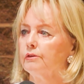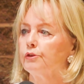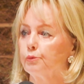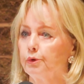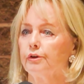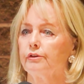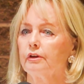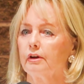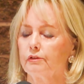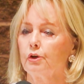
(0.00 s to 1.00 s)
The word
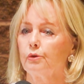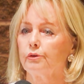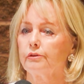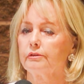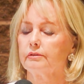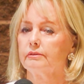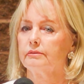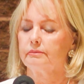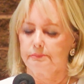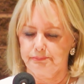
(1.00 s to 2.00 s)
of the Lord.
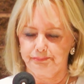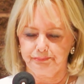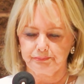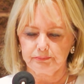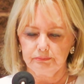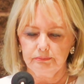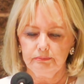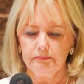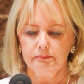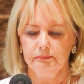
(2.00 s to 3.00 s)
Thanks be to
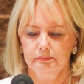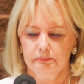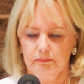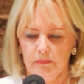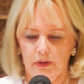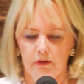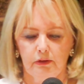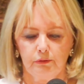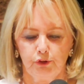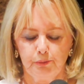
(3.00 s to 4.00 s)
God.
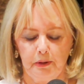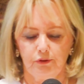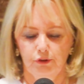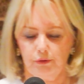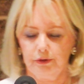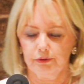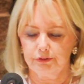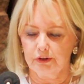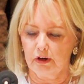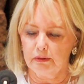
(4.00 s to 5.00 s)

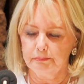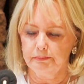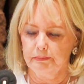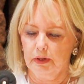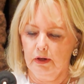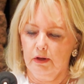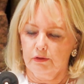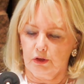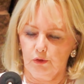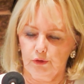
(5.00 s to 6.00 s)
Responsorial
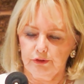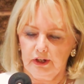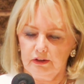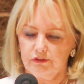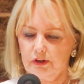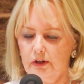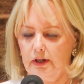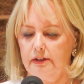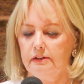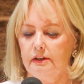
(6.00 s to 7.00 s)
Psalm. The Lord takes
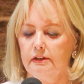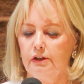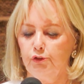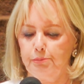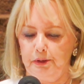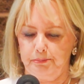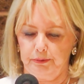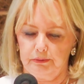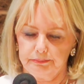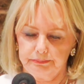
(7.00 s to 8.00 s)
delight in his
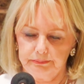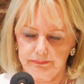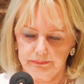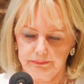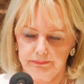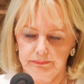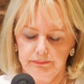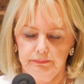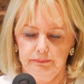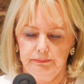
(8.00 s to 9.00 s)
people. The
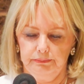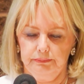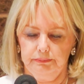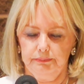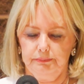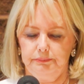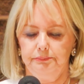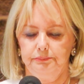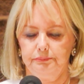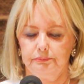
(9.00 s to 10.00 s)
Lord takes delight
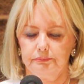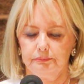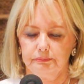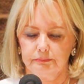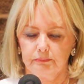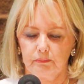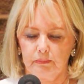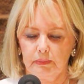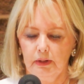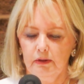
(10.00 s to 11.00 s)
in his
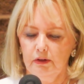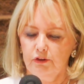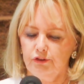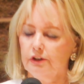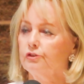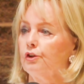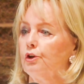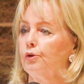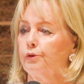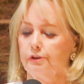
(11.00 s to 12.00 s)
people. Sing to the
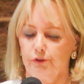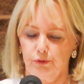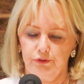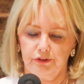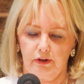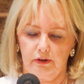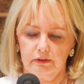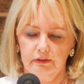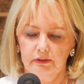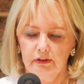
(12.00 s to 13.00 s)
Lord a new
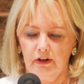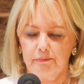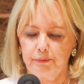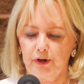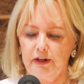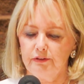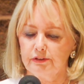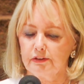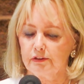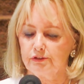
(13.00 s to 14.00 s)
song, a
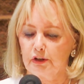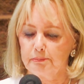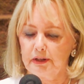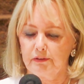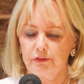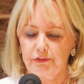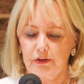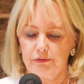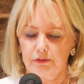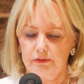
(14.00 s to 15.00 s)
praise in the assembly of the
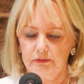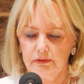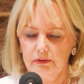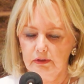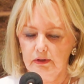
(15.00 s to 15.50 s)
faithful.